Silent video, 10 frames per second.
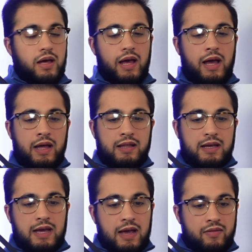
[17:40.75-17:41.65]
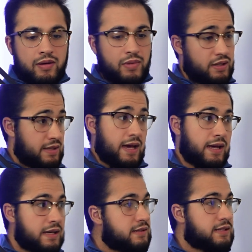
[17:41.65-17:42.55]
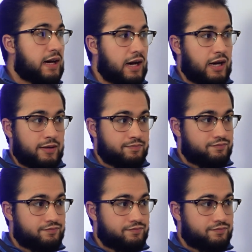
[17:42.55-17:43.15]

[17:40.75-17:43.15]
And they gave them a day in time